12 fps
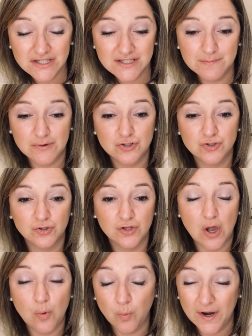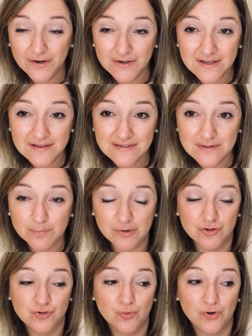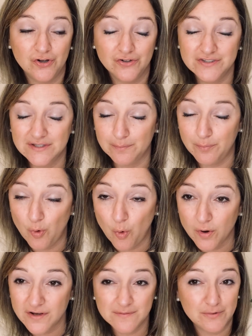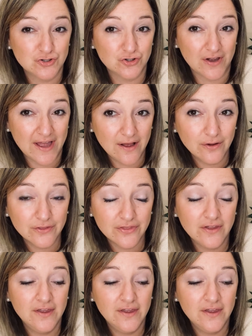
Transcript: spiritual awareness, spiritual support, spiritual health.